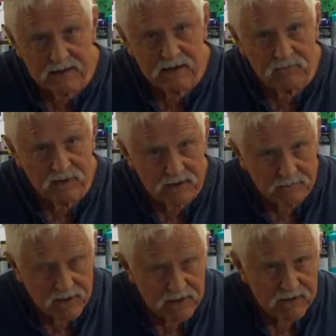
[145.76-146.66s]
and
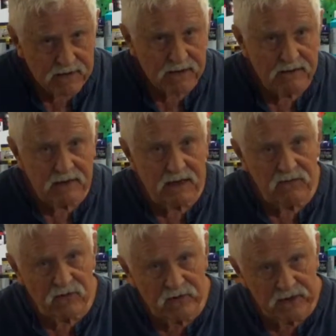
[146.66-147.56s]
workability and so
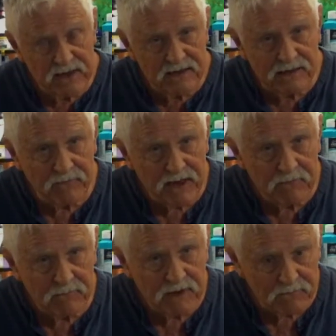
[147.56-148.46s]
forth. It's something
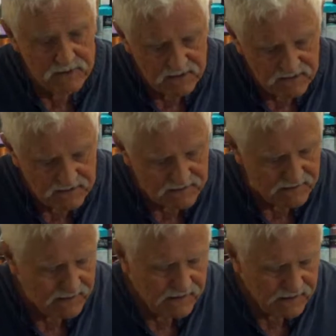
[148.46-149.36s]
a bit personal
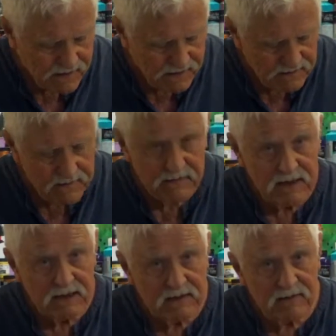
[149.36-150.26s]
that you
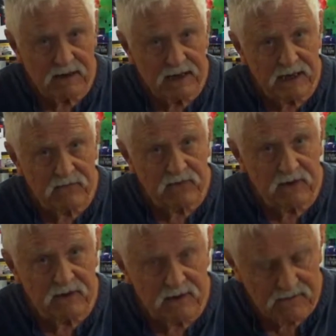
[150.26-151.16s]
need to try out for
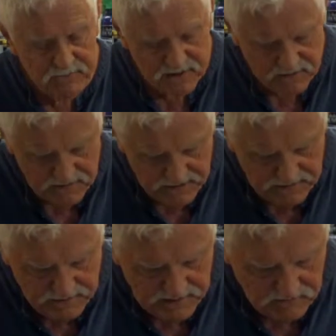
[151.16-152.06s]
yourself, but you need
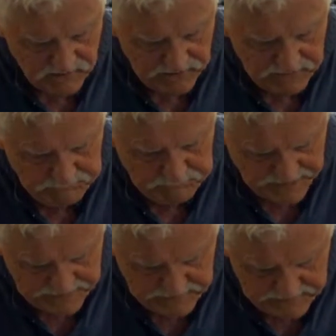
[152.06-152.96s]
to know what the
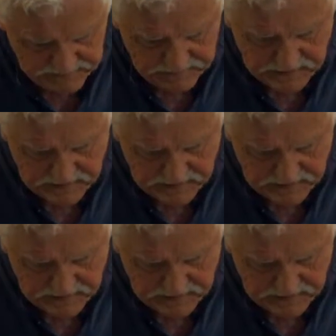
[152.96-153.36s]
basic